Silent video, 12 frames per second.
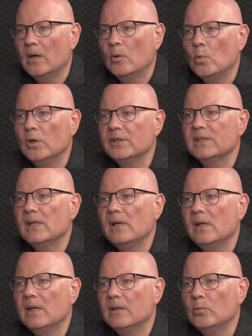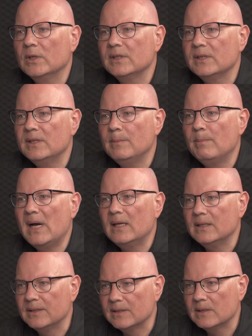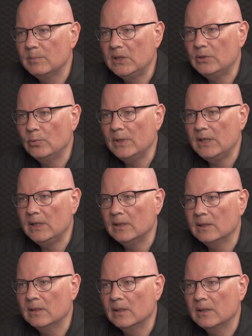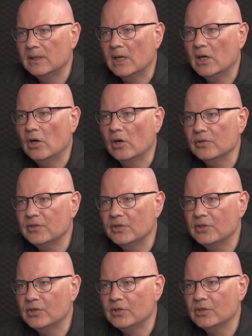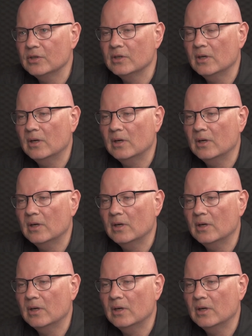What is the balance between the costs,